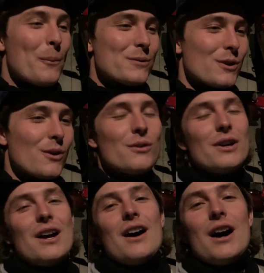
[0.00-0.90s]
So
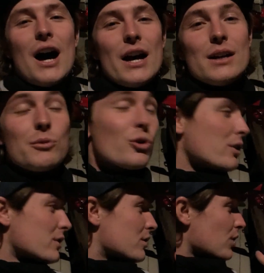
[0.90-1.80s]
I am
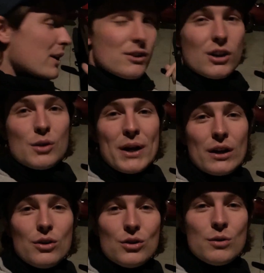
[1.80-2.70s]
going to drive the car
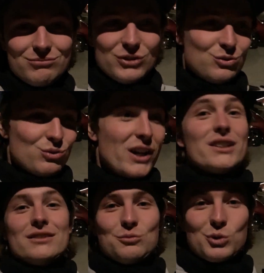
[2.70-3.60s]
back home. It's
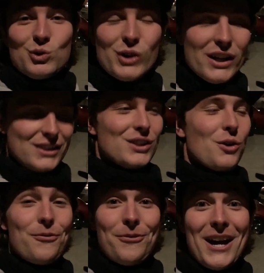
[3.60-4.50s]
ready. We're ready to
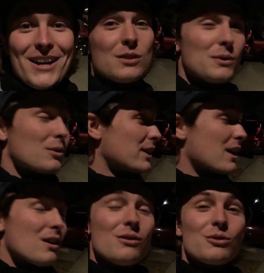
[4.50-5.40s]
go fast, but right
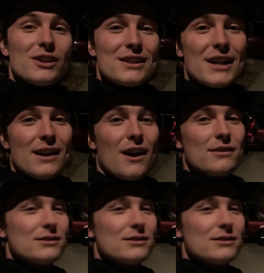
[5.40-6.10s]
now we're gonna take off.